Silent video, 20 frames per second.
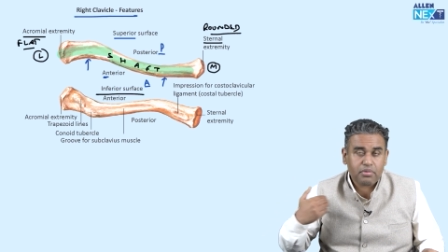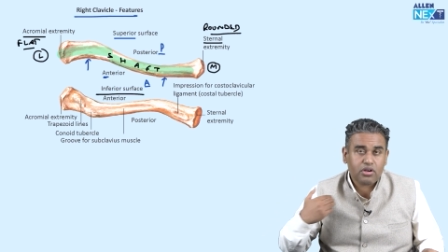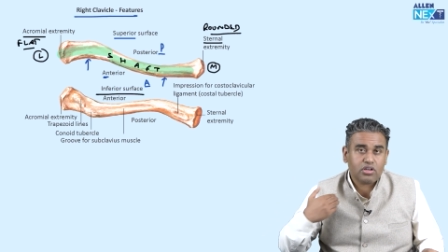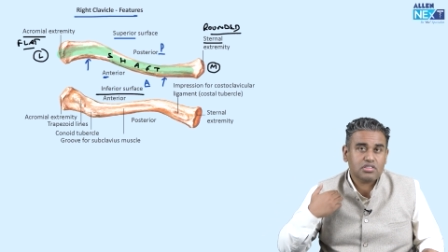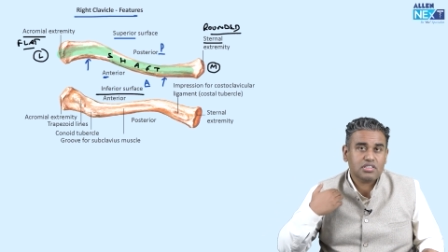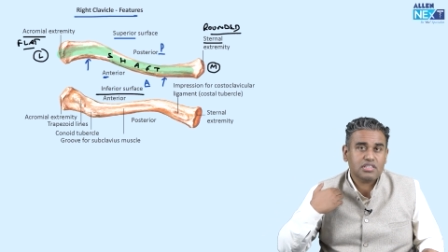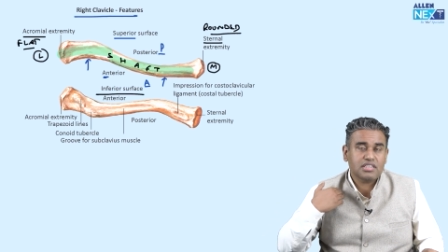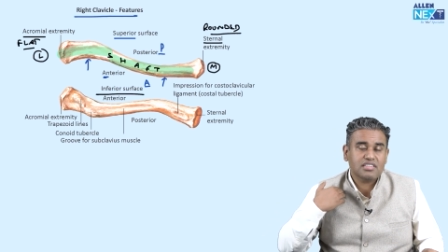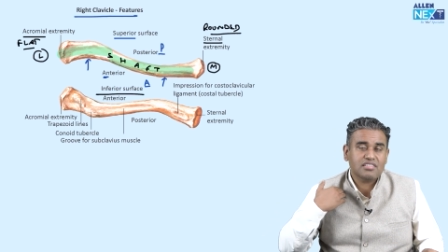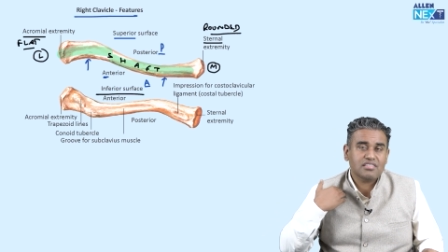
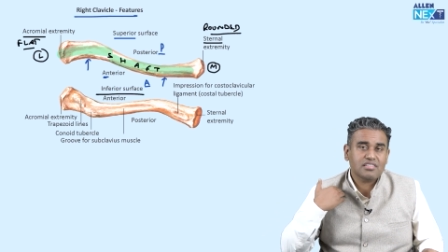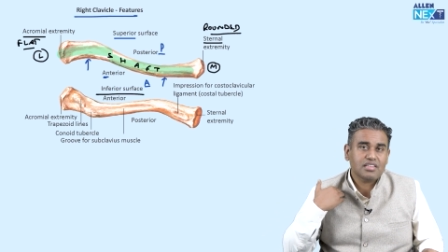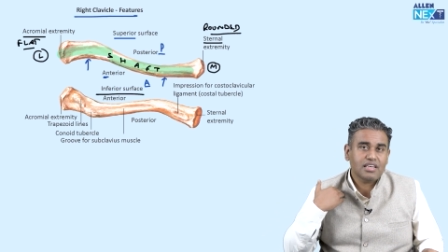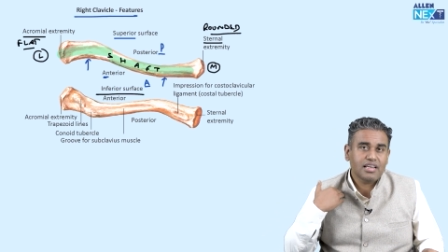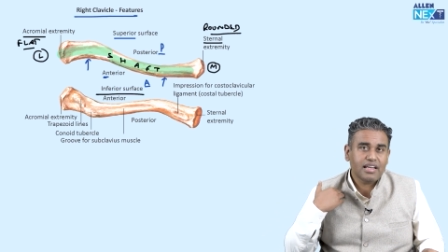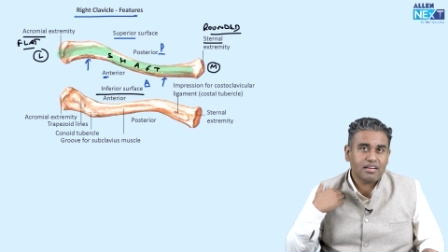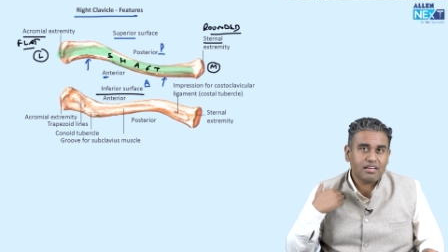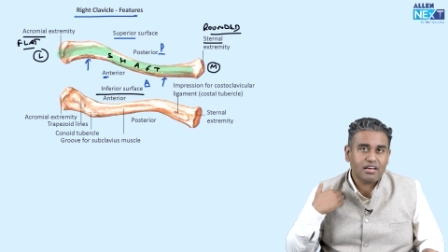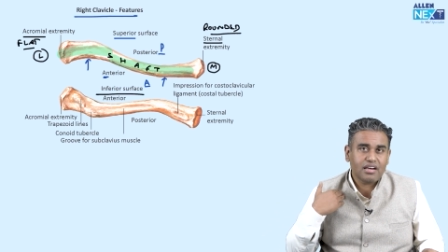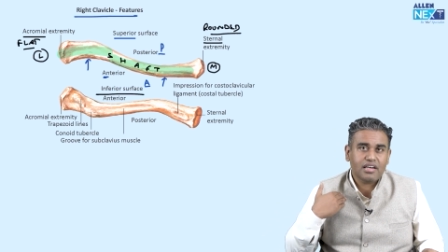Because it is
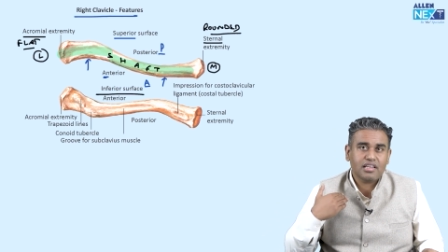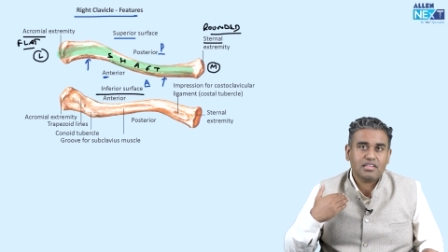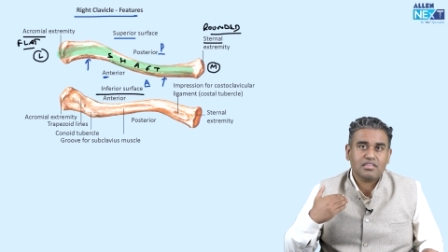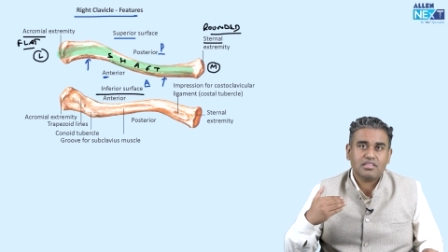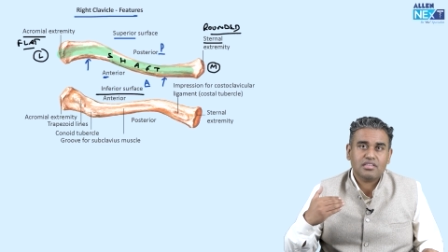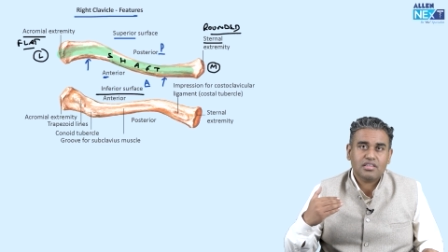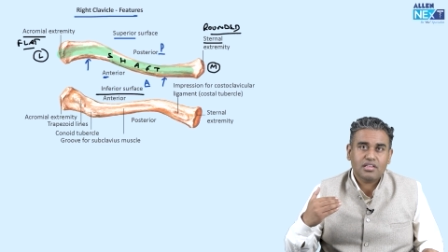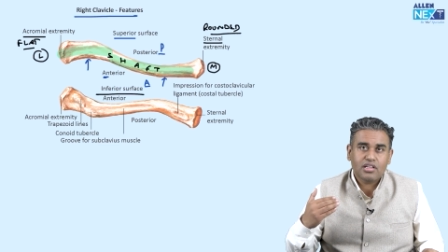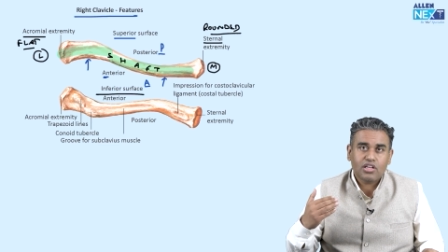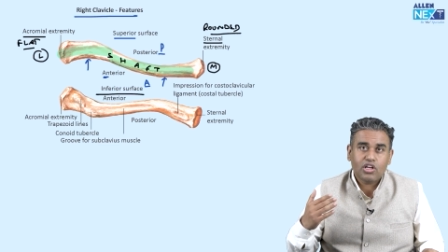laterally, it
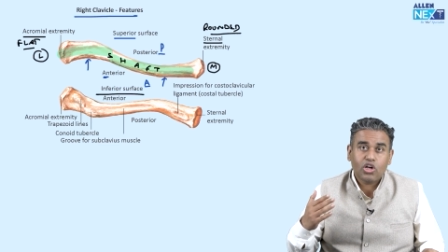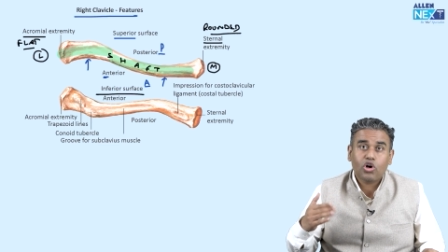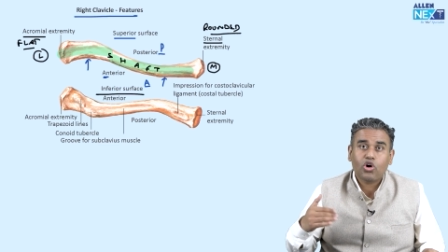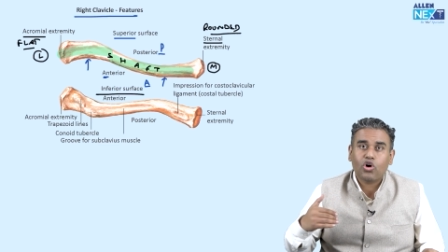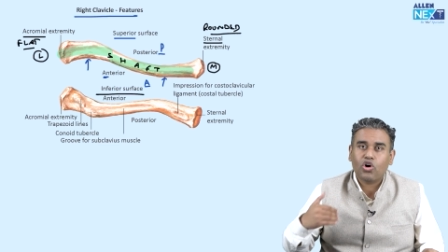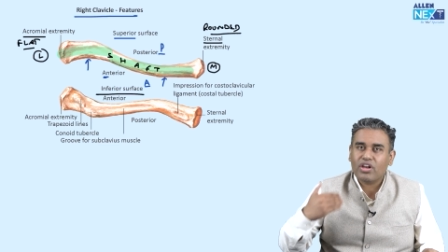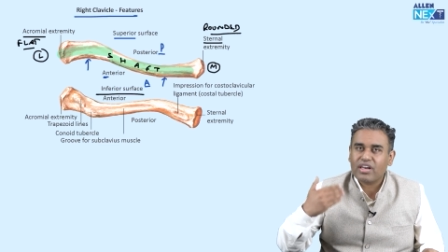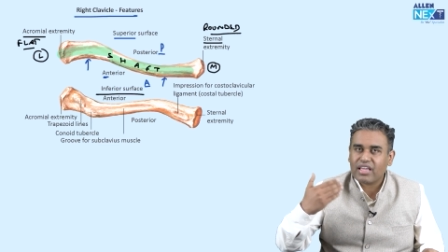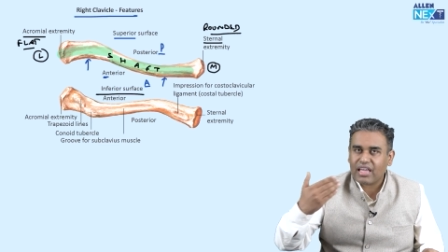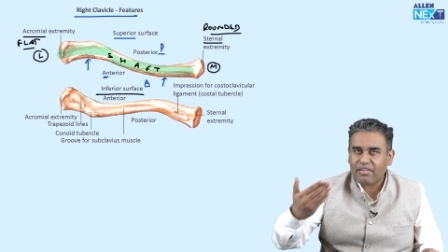is
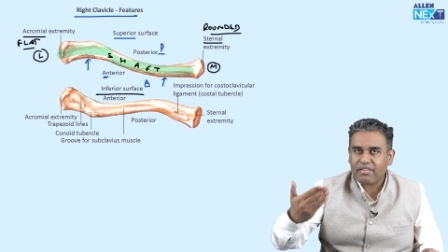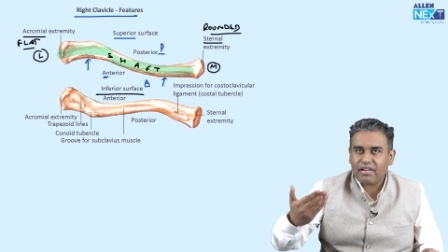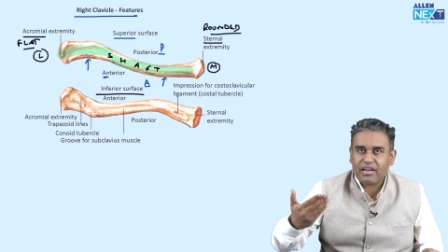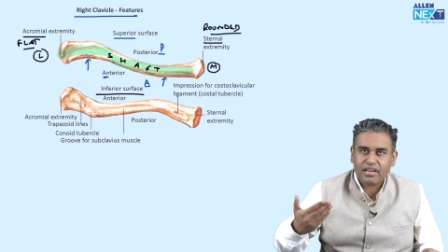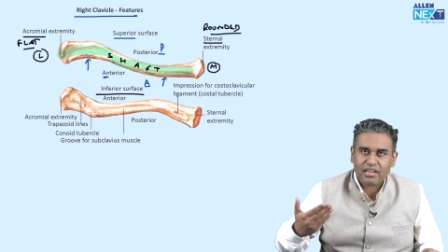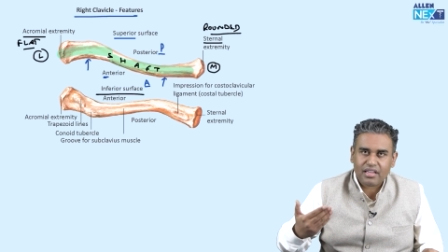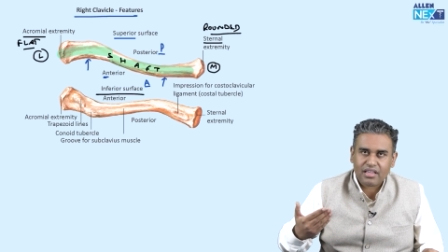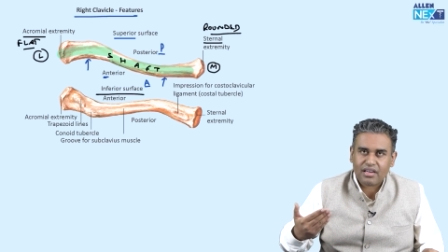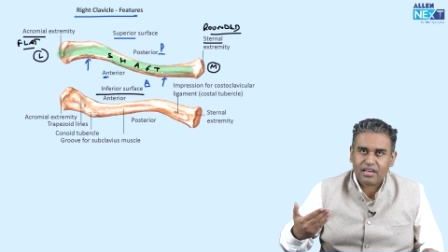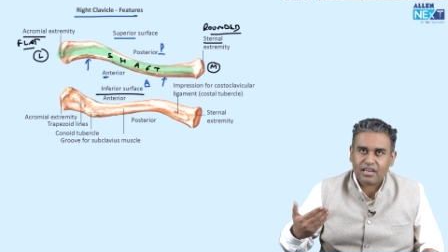concave
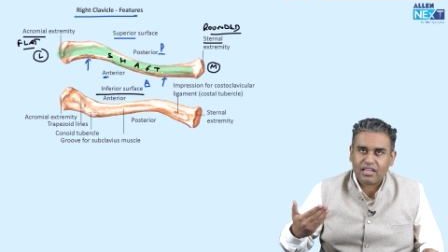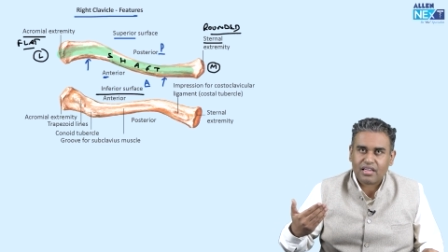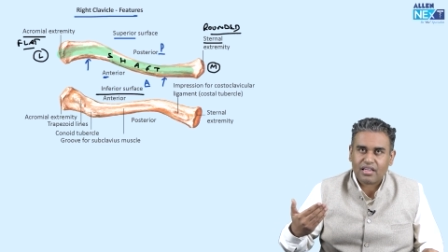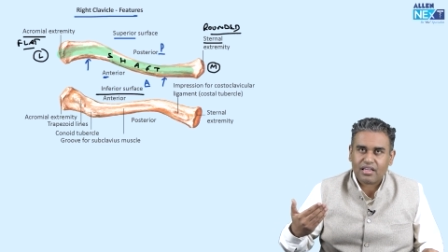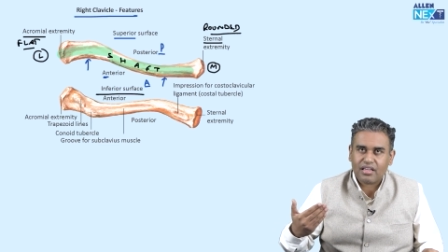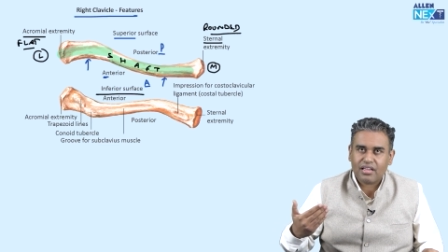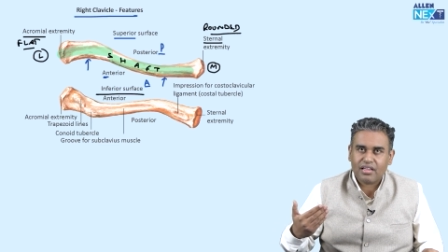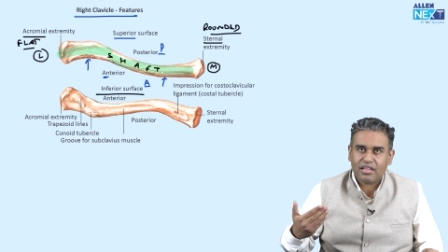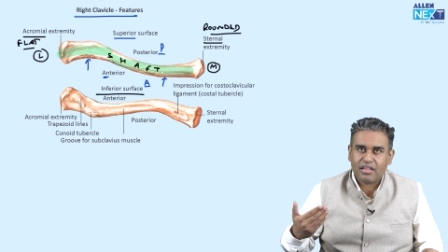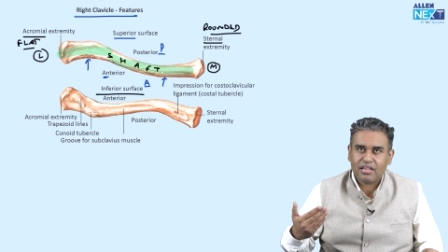anteriorly.
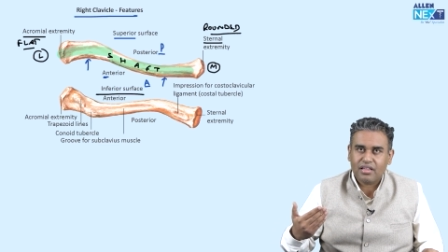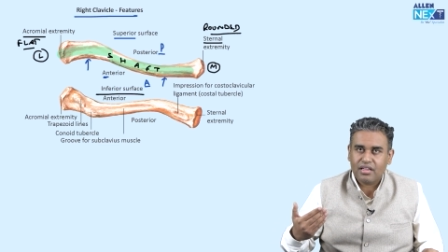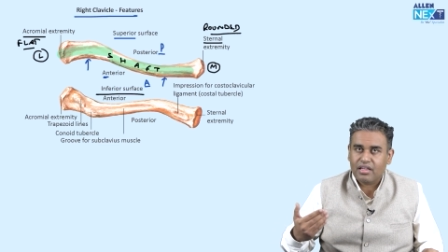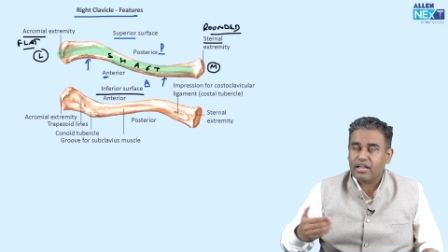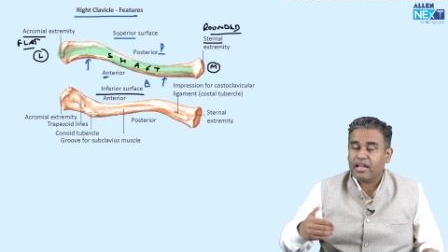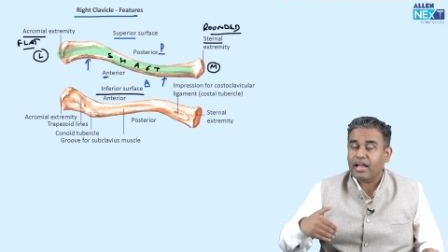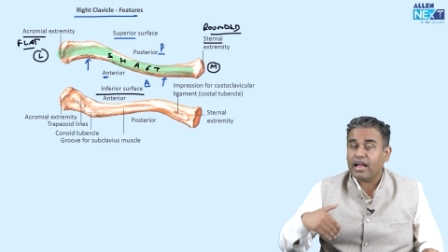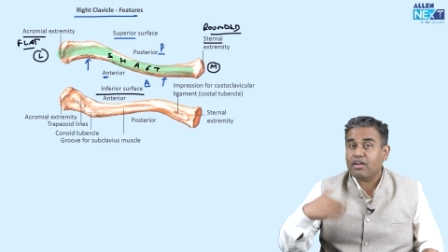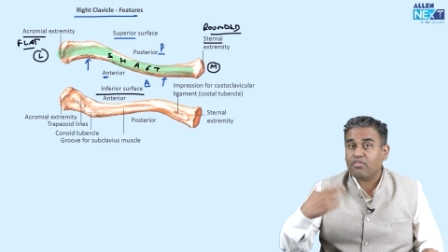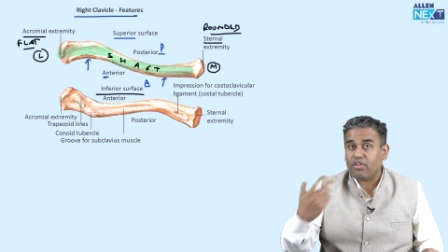
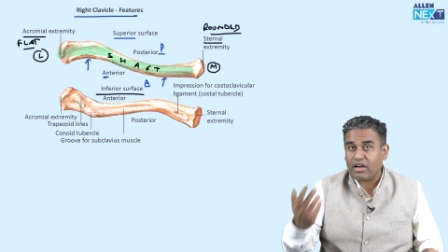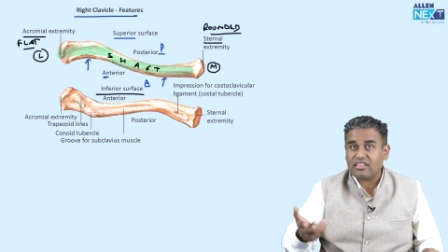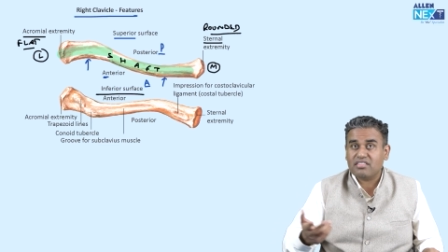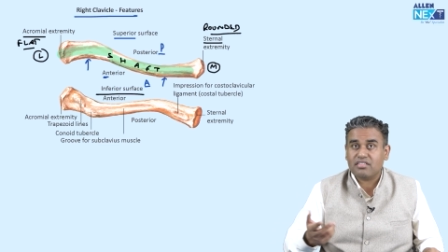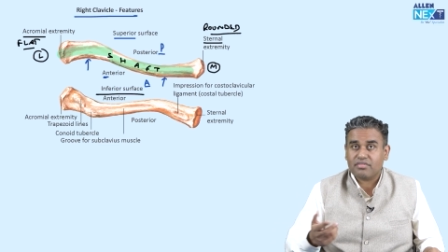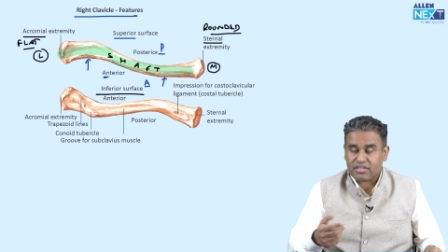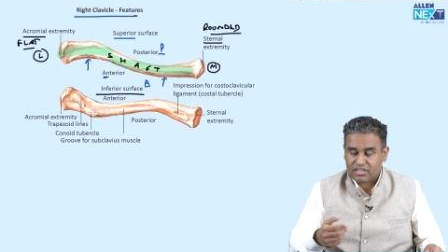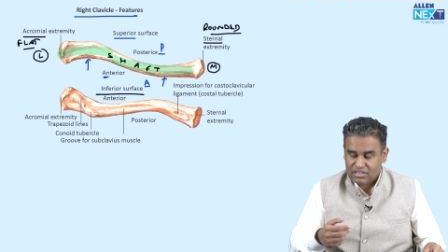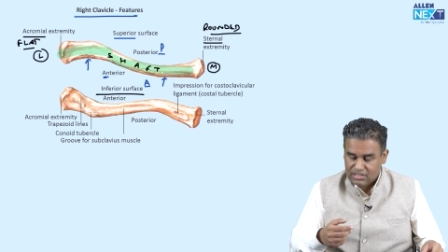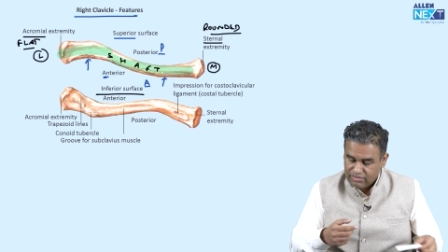And
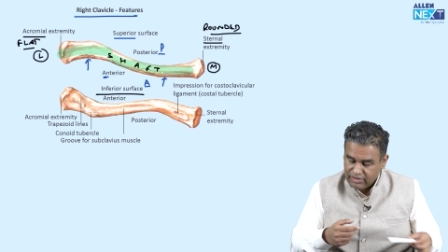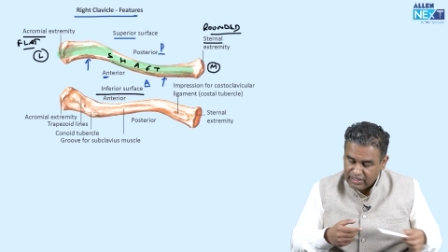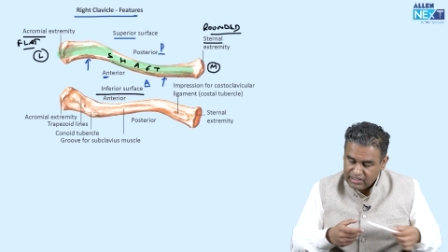vice versa.